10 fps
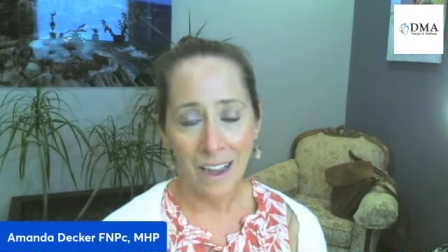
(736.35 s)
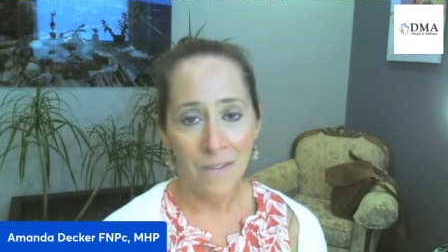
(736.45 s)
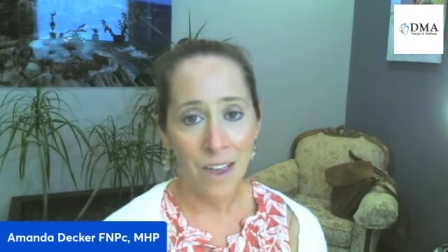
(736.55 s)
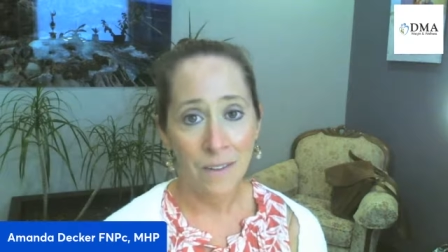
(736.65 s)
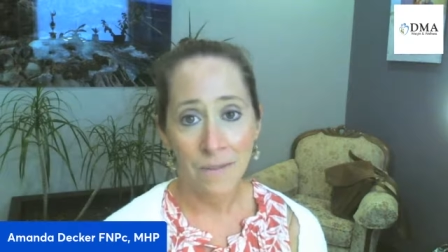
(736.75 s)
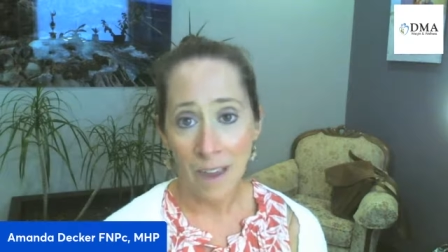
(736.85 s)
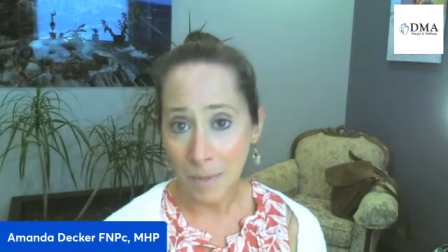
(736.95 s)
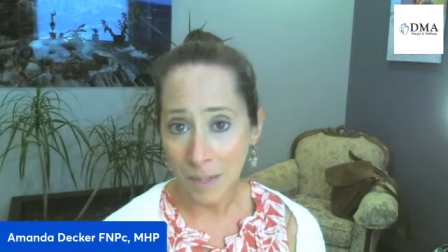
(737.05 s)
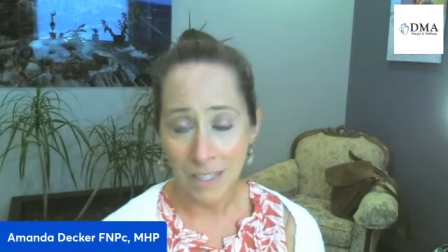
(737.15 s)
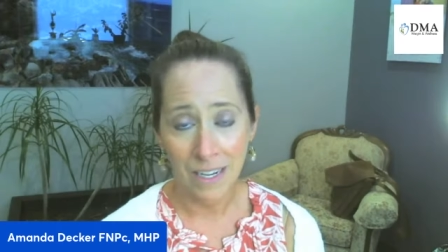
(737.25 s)
I've had a
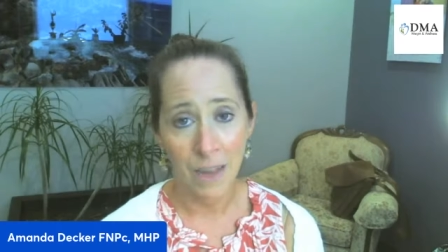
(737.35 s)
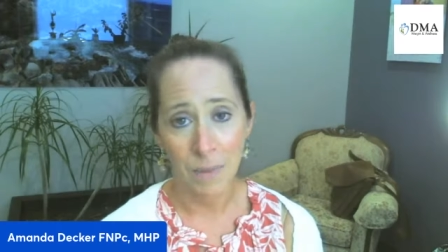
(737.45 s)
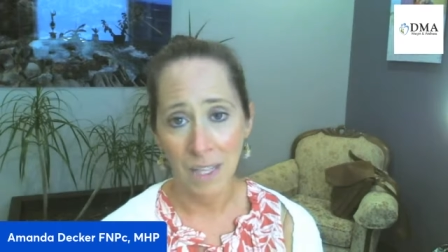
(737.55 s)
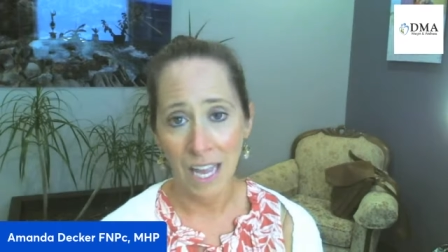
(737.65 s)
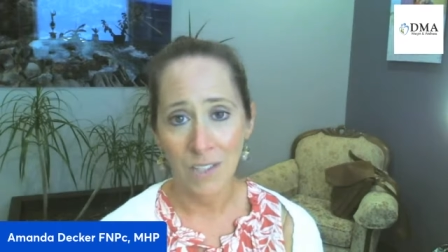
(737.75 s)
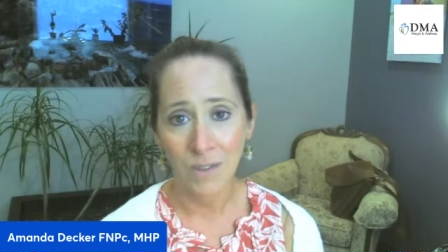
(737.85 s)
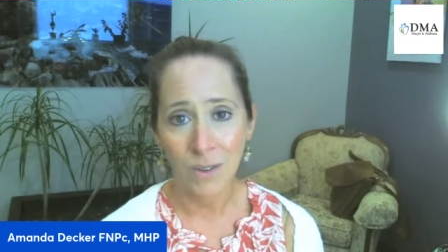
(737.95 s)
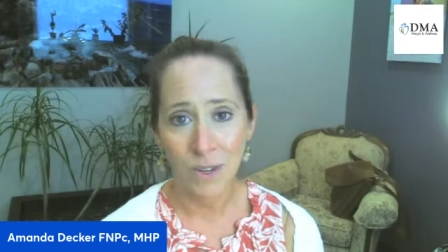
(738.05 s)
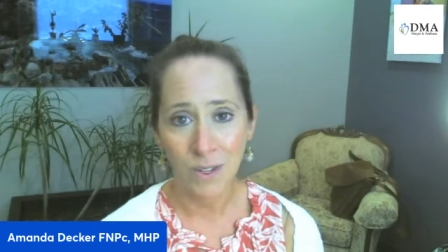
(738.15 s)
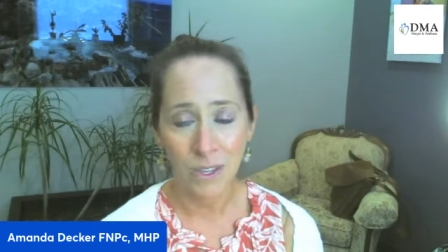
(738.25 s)
fabulous time the last few
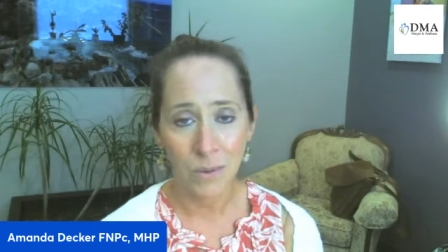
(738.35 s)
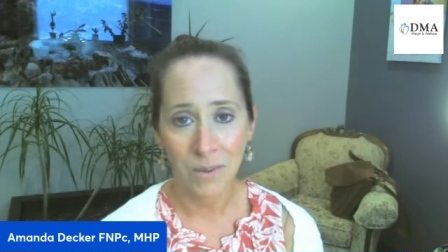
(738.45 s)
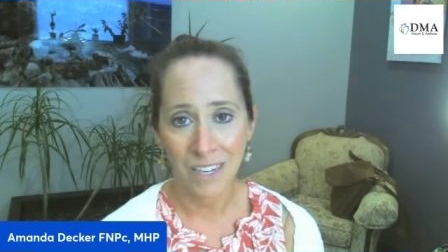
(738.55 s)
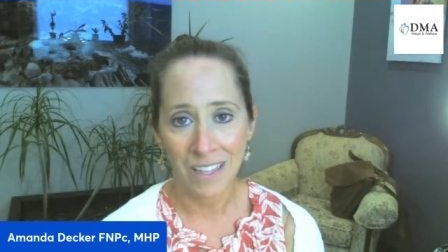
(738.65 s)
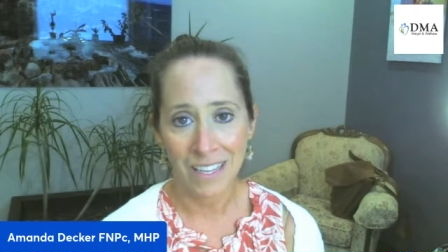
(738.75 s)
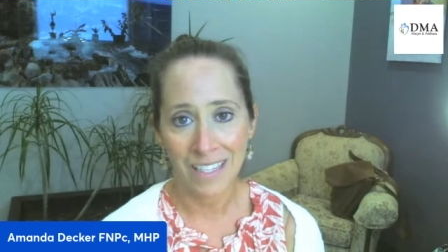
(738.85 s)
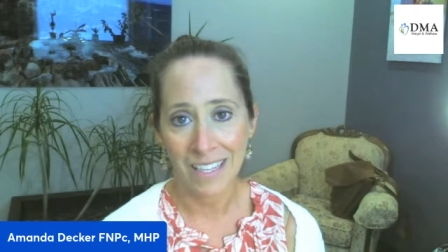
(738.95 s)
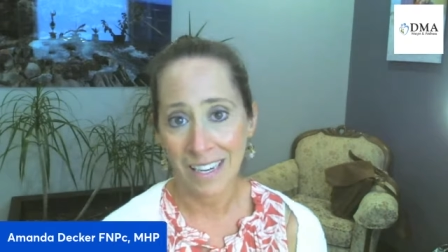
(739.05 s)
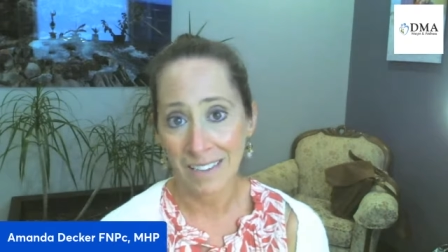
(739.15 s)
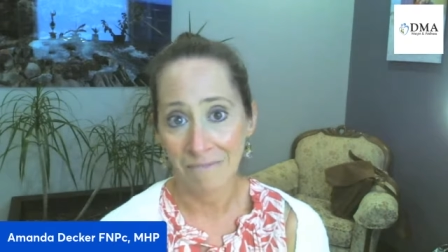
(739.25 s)
years that we've done this,
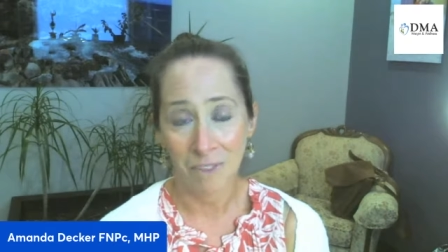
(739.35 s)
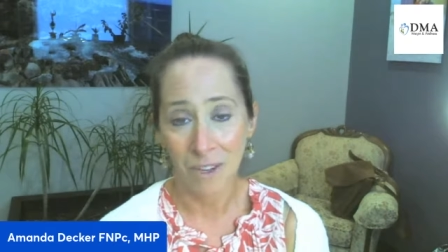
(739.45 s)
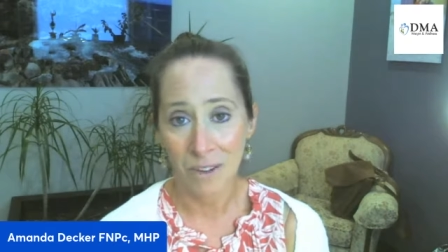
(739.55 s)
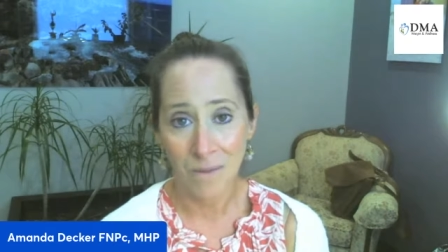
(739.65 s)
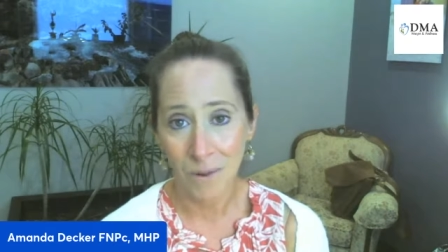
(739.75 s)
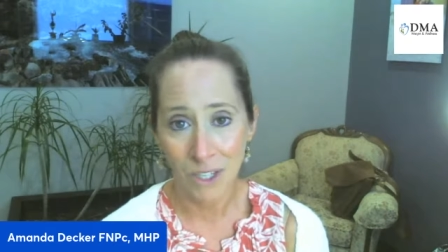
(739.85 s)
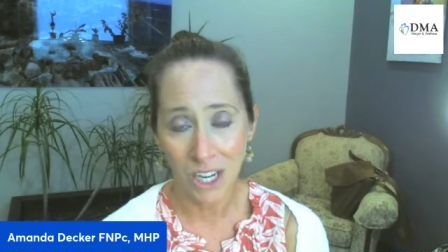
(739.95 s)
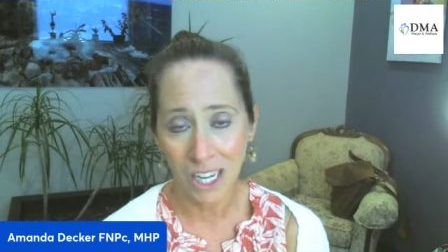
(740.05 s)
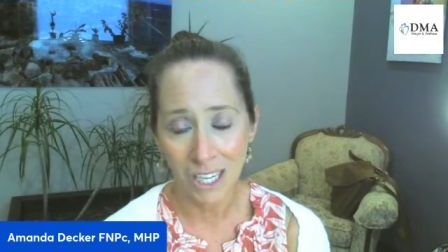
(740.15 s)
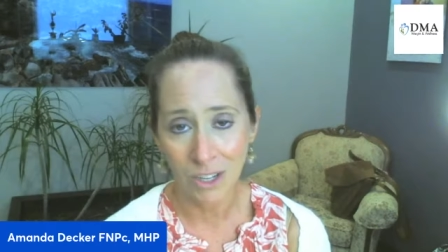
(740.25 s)
and looking forward to
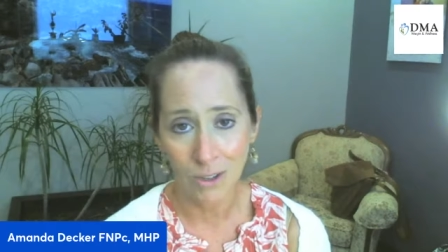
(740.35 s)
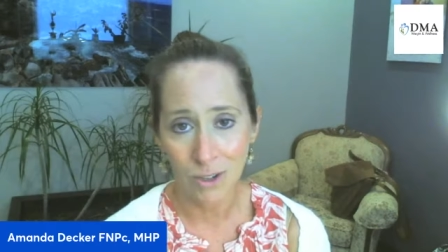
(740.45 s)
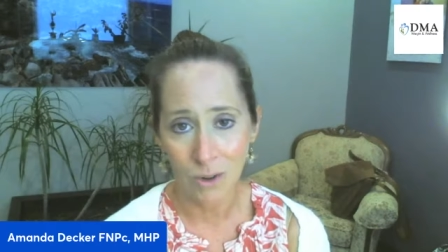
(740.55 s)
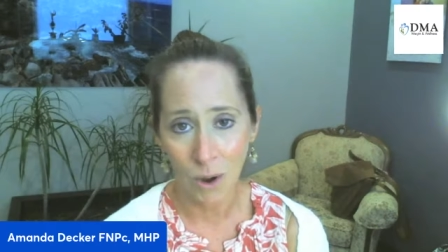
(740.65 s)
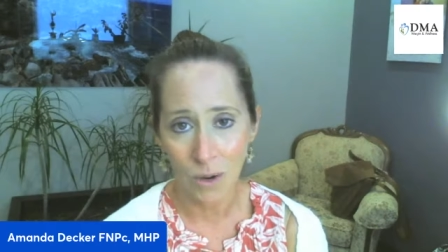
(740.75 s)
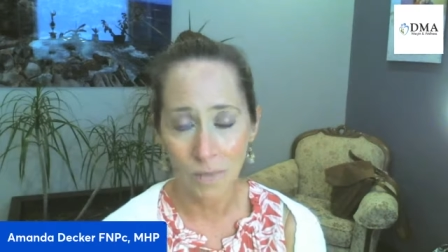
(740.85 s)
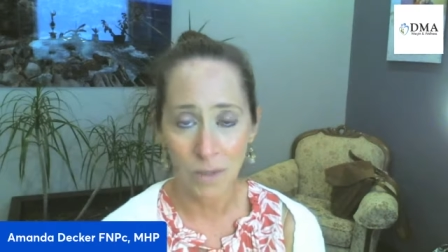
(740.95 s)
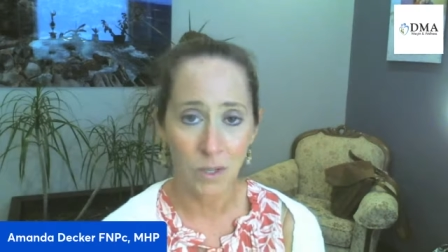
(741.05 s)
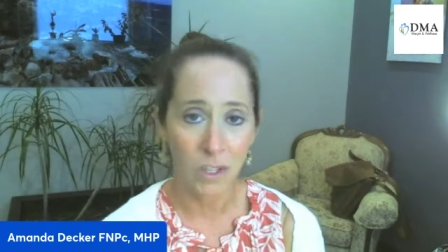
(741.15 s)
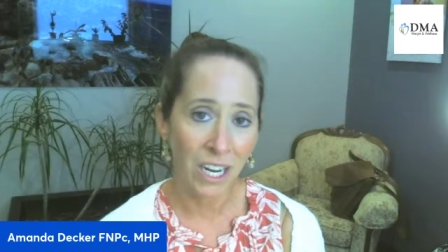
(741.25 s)
continue to grow it.
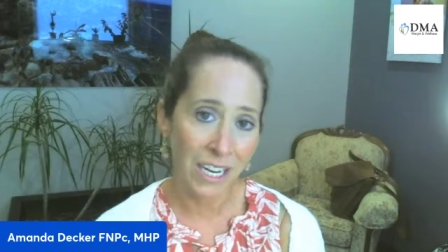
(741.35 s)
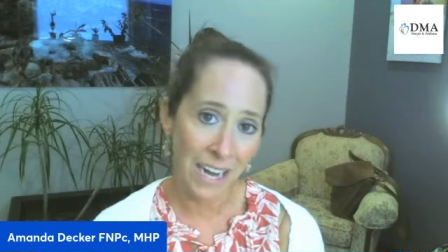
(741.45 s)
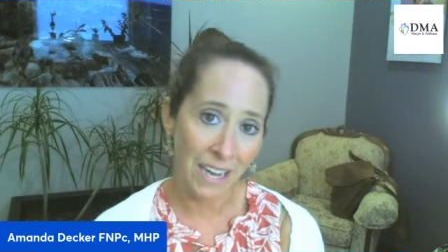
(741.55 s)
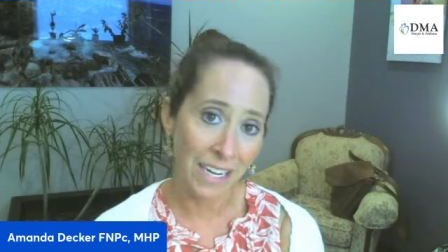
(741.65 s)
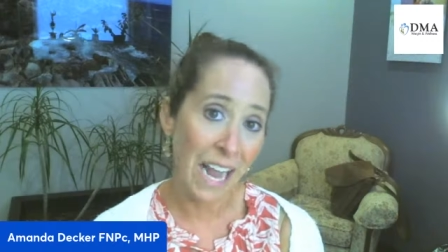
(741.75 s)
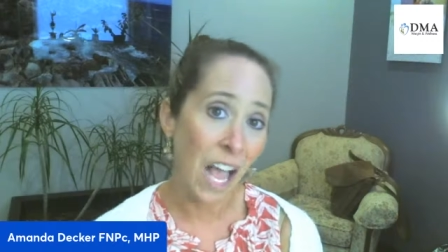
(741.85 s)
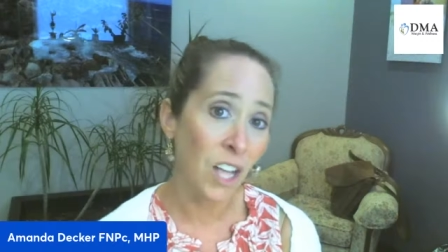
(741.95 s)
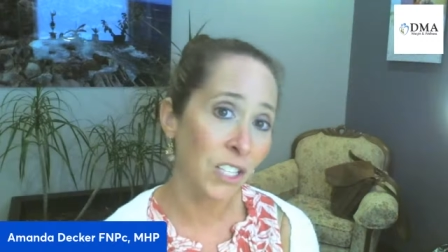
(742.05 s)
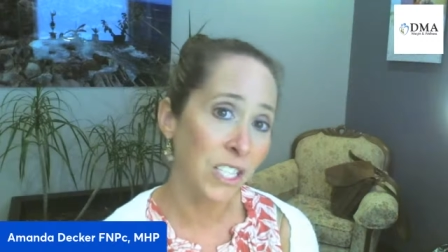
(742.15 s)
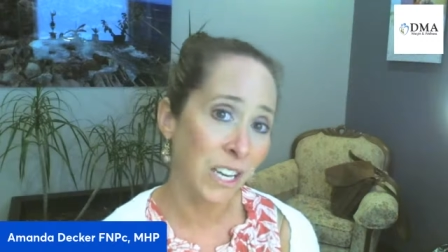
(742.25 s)
So check it out at
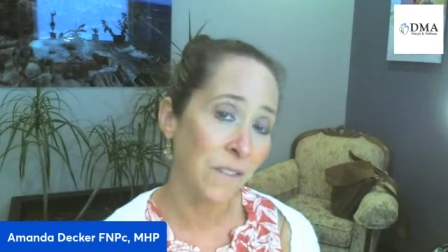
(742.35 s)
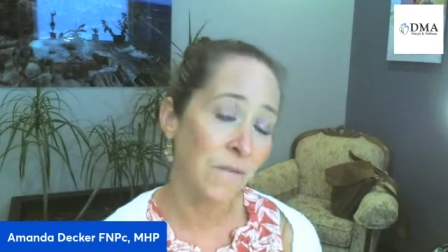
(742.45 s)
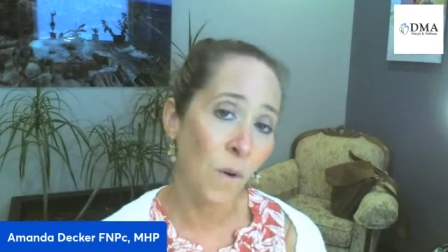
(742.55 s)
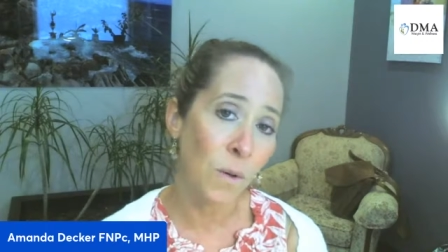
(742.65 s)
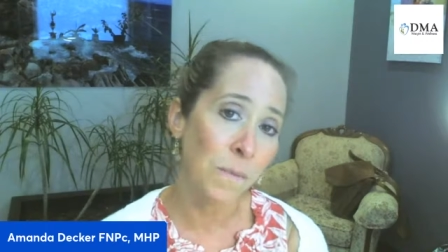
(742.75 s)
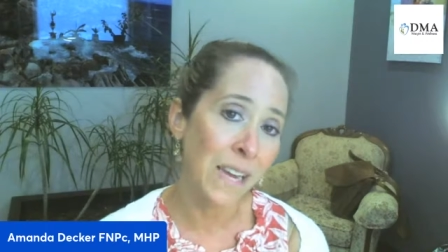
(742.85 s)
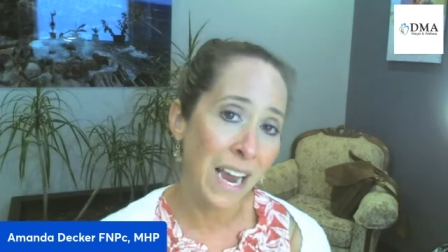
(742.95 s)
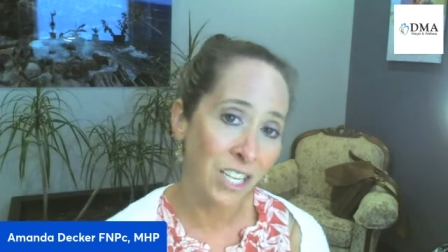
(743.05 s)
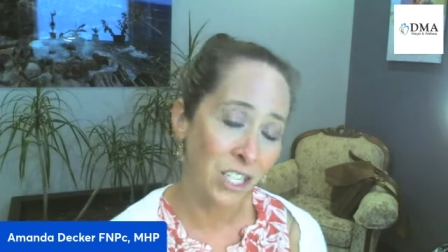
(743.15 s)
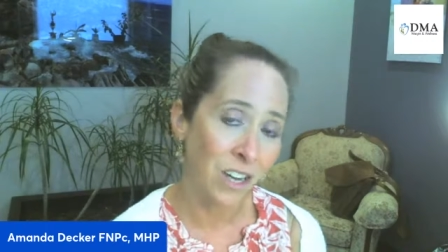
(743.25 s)

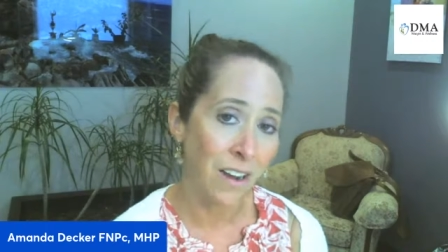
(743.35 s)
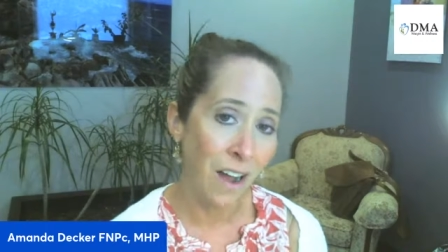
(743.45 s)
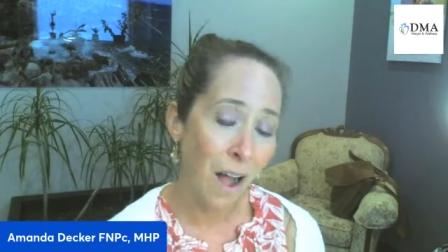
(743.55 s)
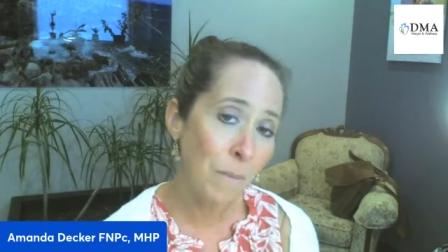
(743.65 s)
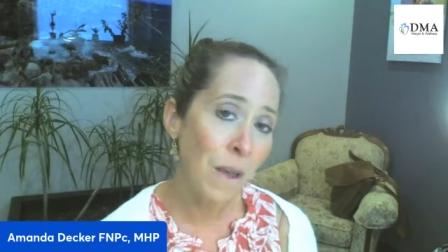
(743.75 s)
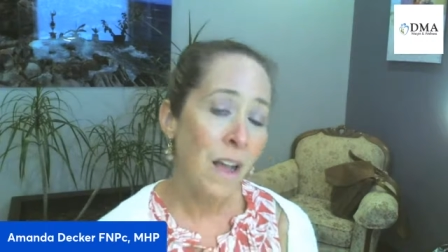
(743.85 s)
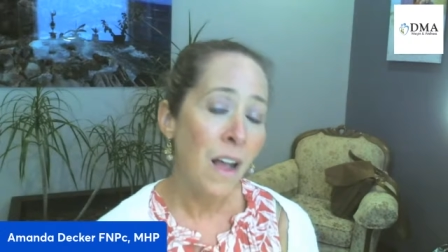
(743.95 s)
lc4bh.com.